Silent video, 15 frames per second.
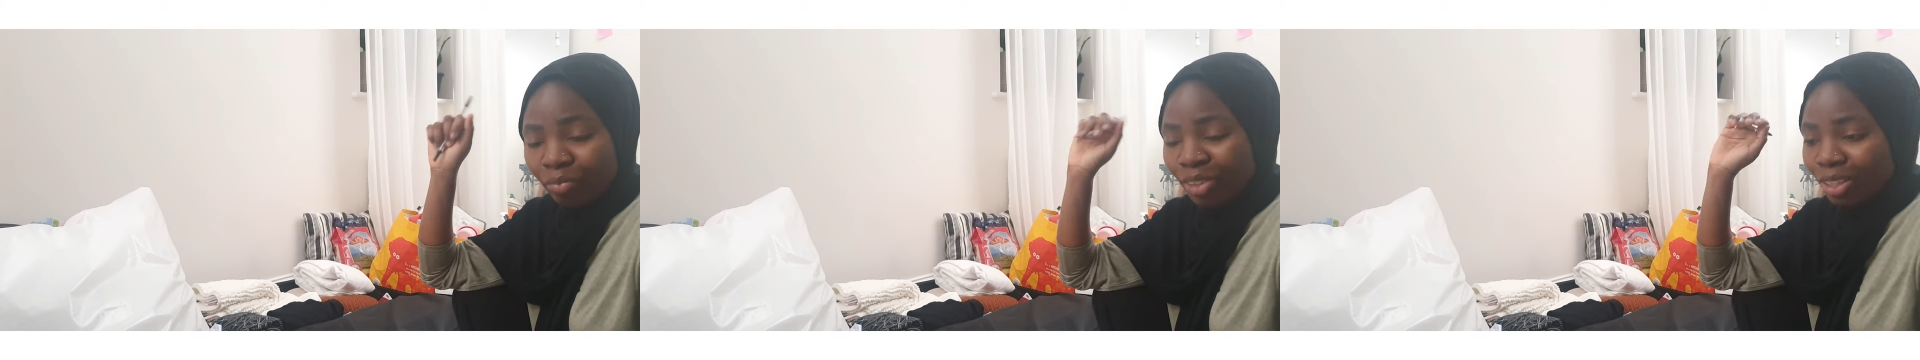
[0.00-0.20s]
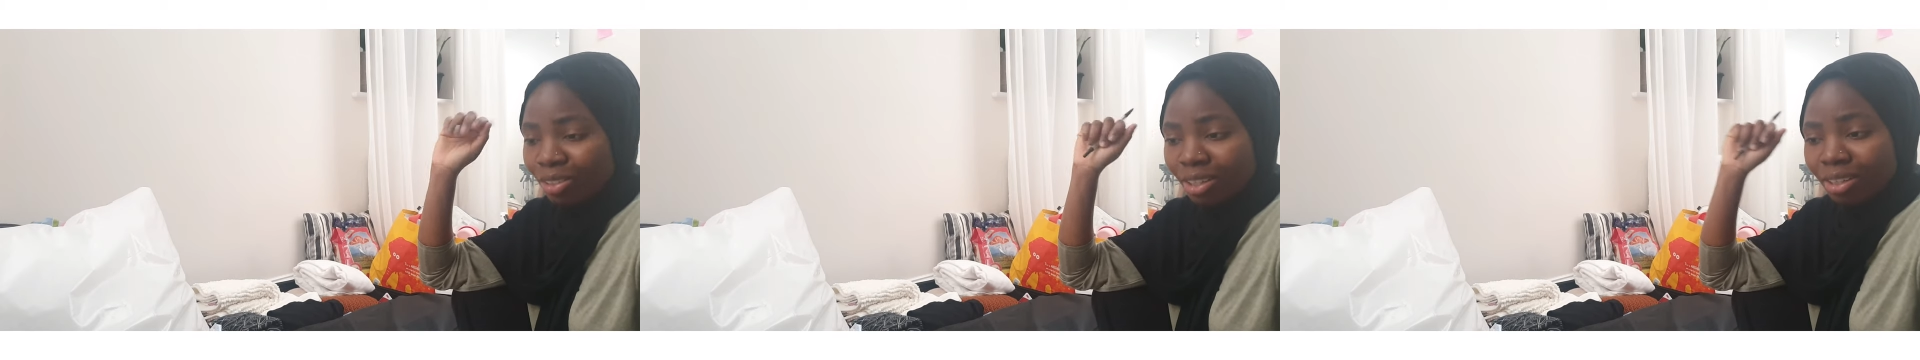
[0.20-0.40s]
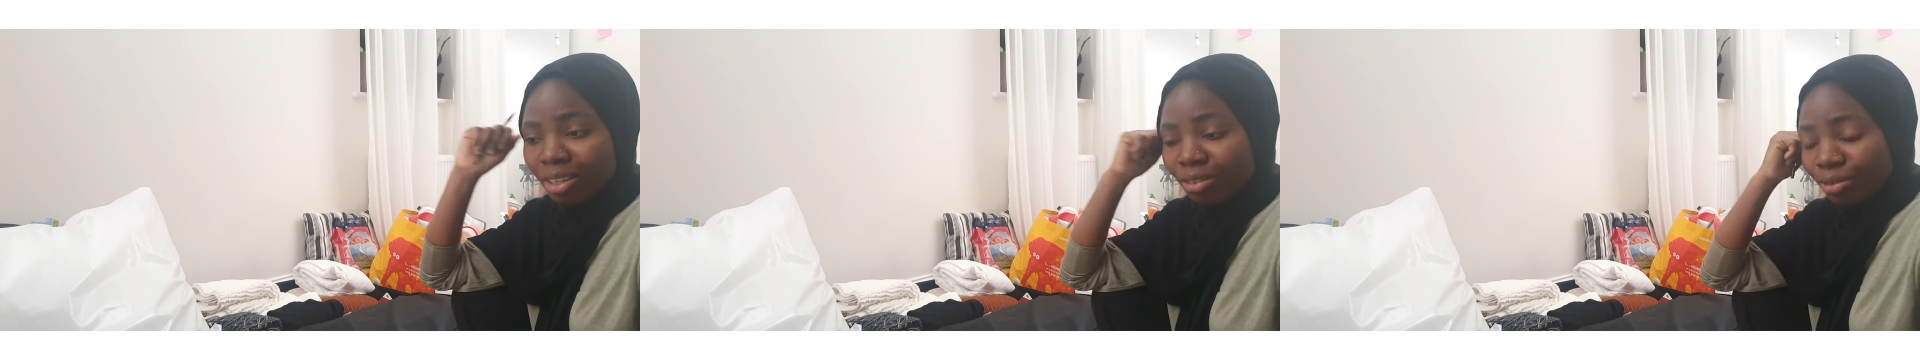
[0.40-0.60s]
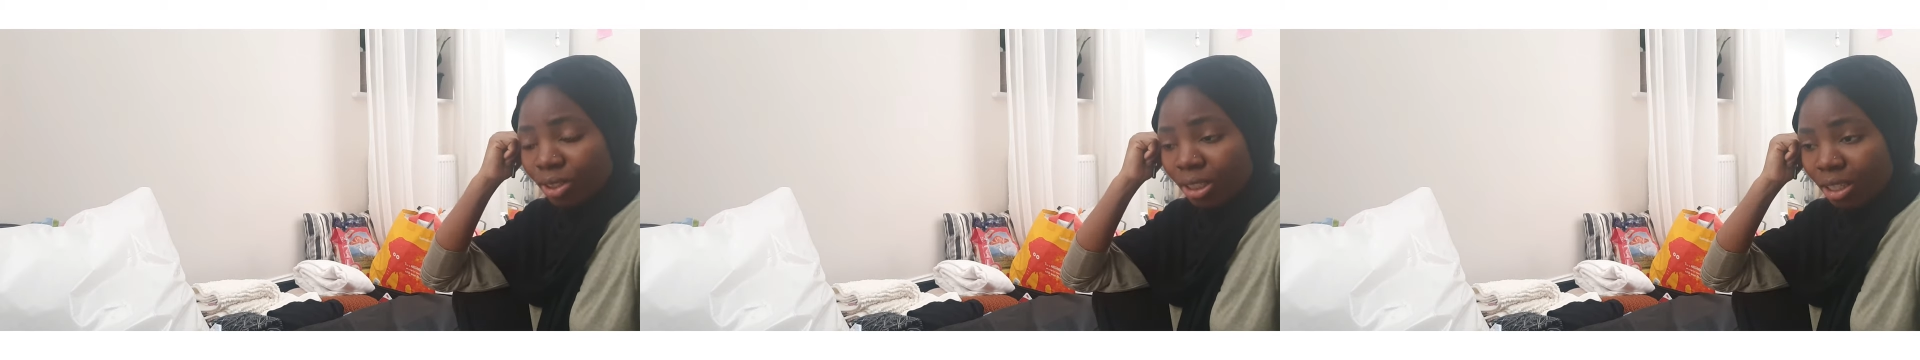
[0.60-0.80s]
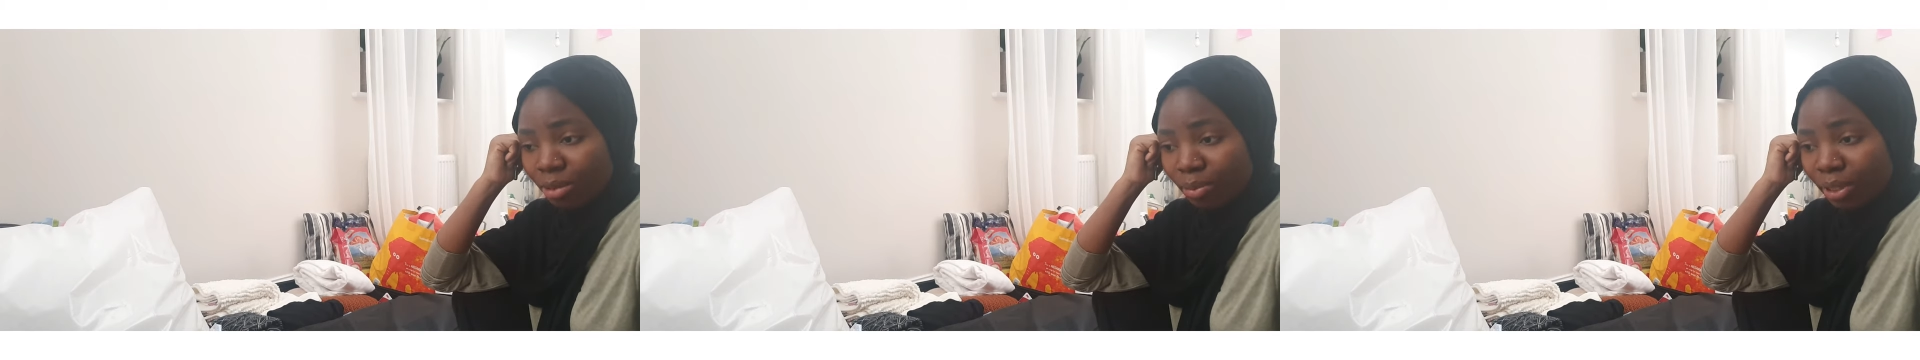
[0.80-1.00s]
so I don't have to
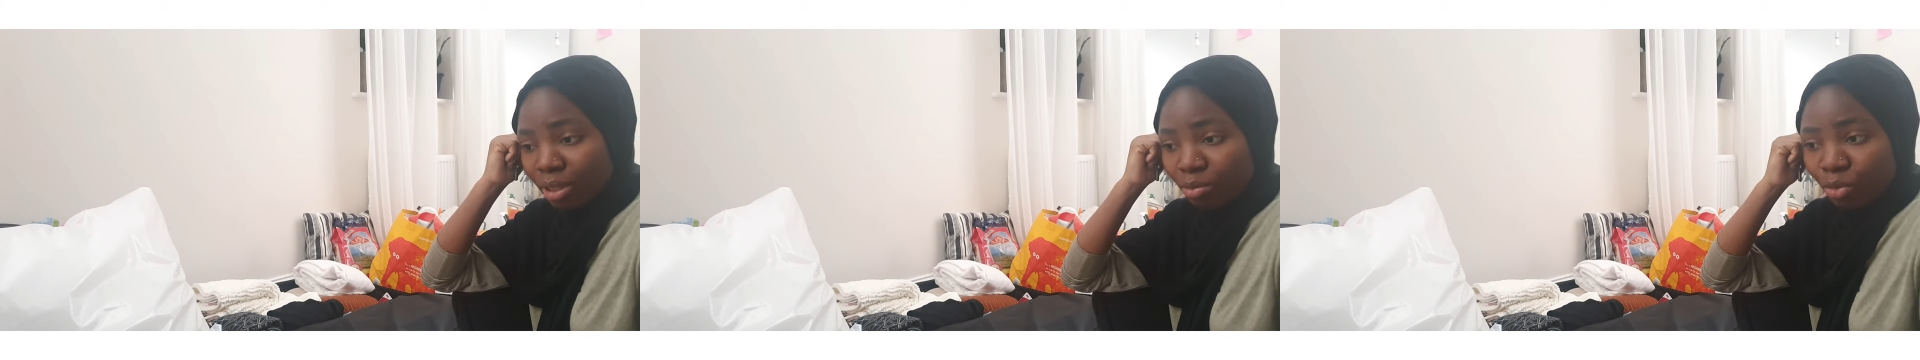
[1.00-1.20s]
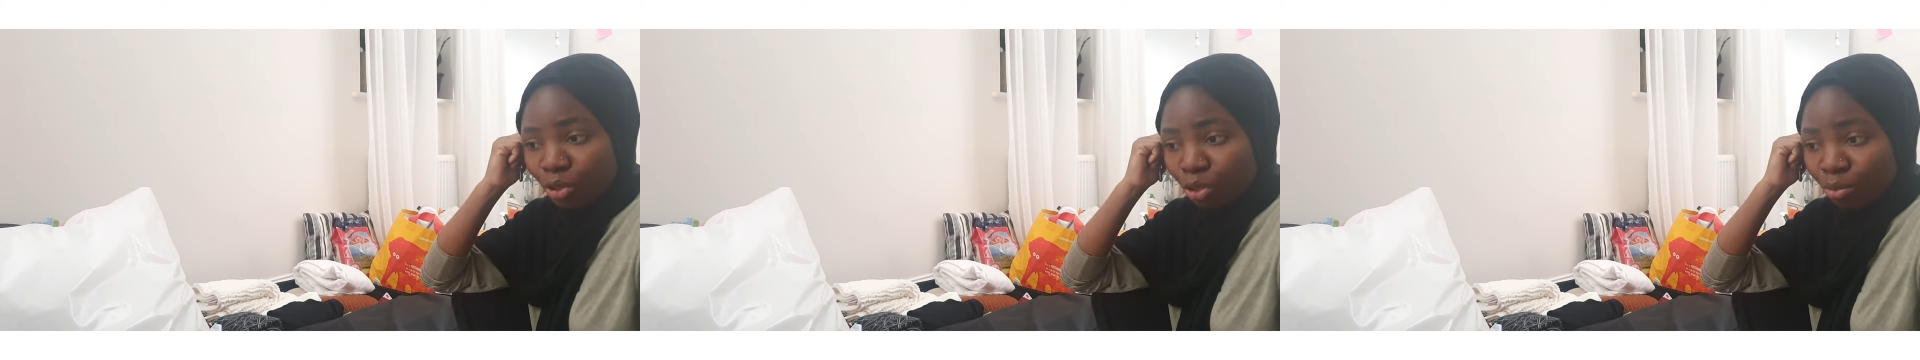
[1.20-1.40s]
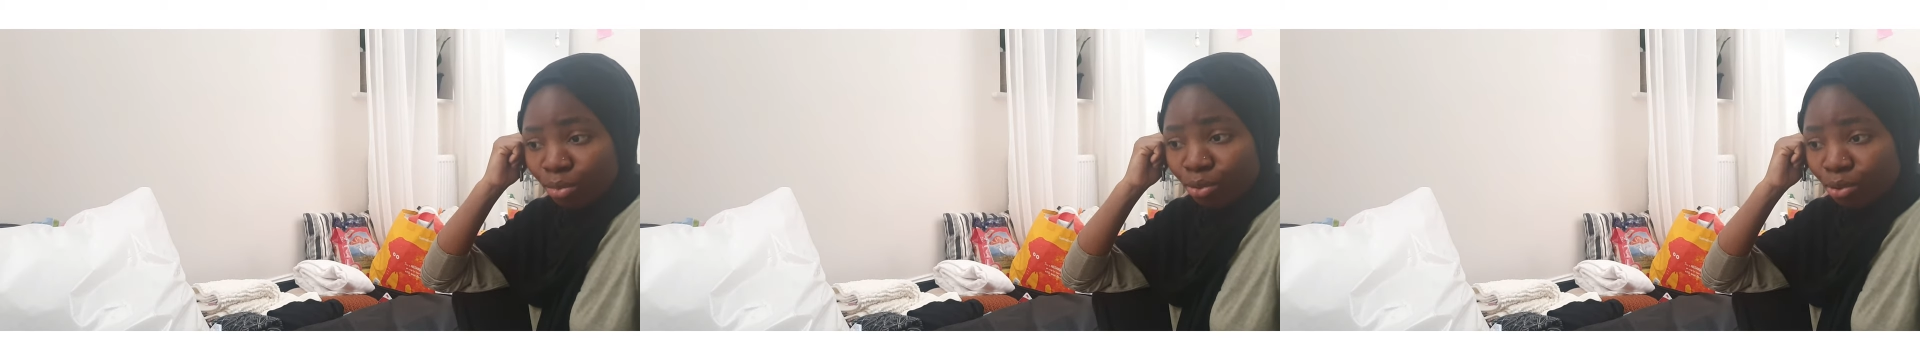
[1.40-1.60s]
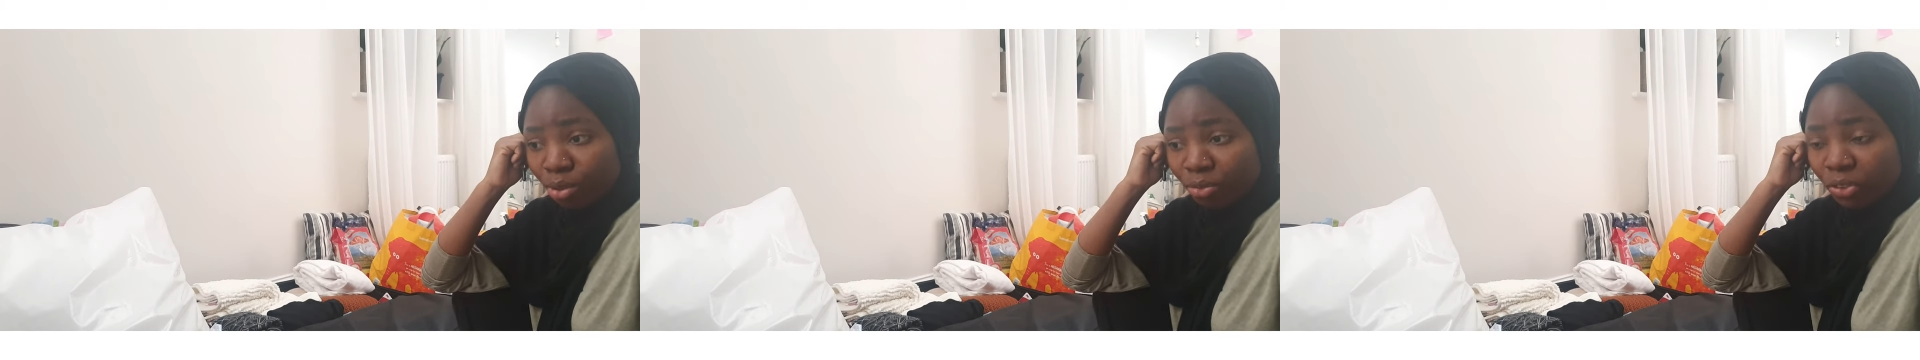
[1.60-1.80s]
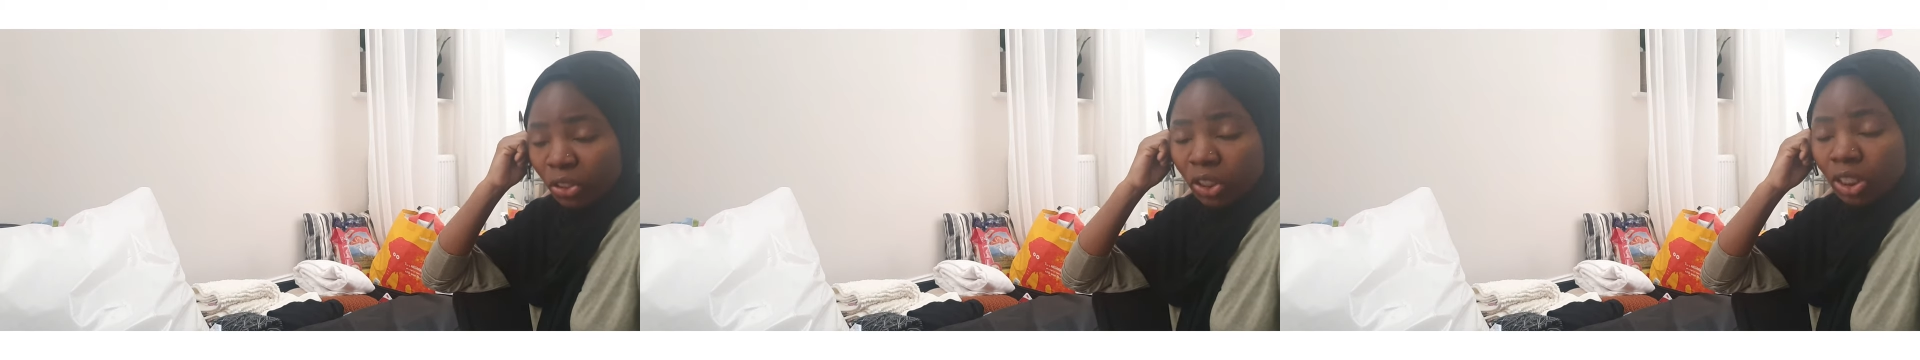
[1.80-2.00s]
start spending money on post office.